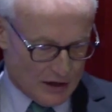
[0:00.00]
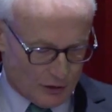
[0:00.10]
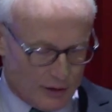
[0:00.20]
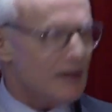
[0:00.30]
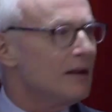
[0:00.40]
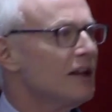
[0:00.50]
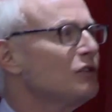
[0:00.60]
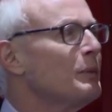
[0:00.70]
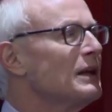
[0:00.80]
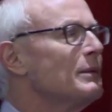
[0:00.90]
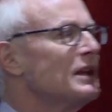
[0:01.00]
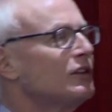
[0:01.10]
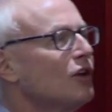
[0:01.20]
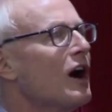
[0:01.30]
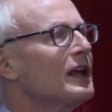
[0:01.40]
So let's spend a
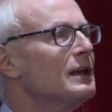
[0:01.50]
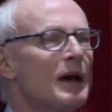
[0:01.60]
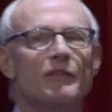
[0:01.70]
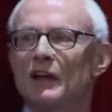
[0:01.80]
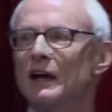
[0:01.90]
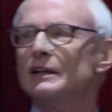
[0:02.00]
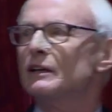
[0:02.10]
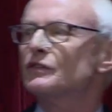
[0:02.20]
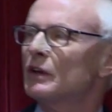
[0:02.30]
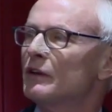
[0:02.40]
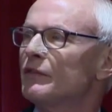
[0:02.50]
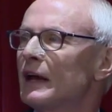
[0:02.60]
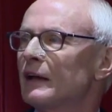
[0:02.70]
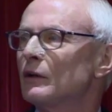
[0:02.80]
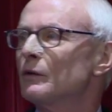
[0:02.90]
minute talking about the idea of shared
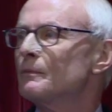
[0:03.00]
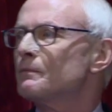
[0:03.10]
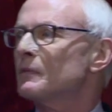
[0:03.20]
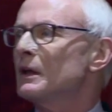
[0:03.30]
value,